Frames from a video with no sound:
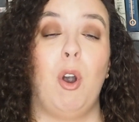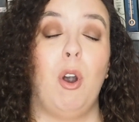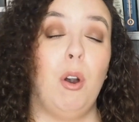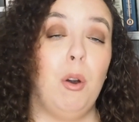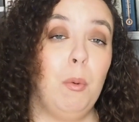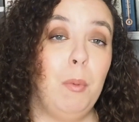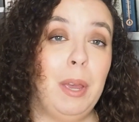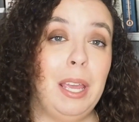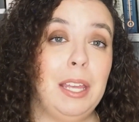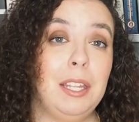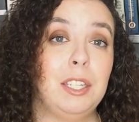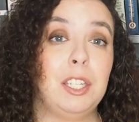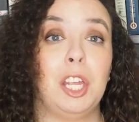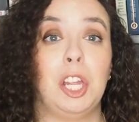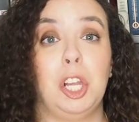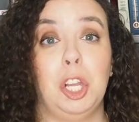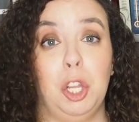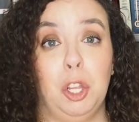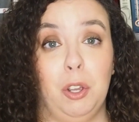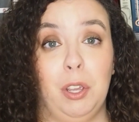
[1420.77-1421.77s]
always
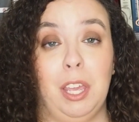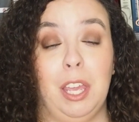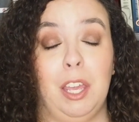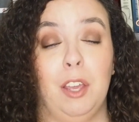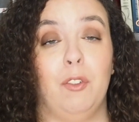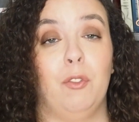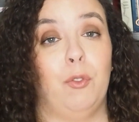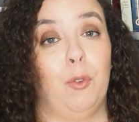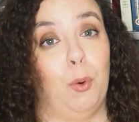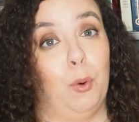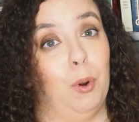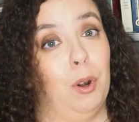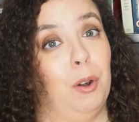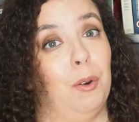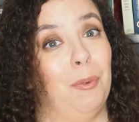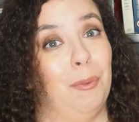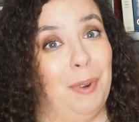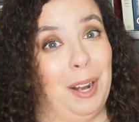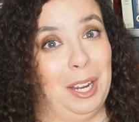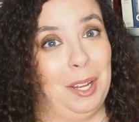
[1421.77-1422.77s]
looking
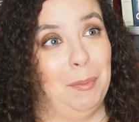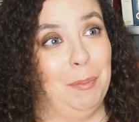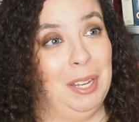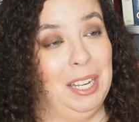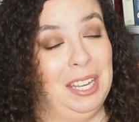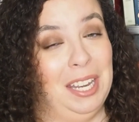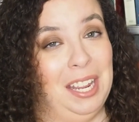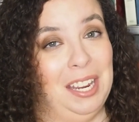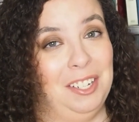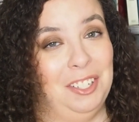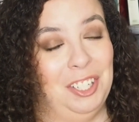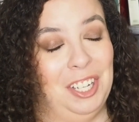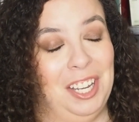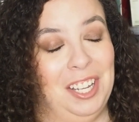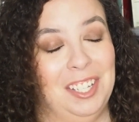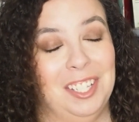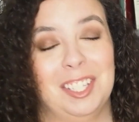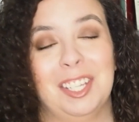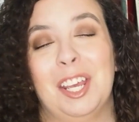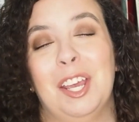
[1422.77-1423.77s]
for
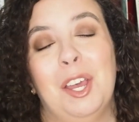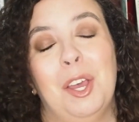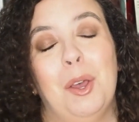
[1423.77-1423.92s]
recommendations.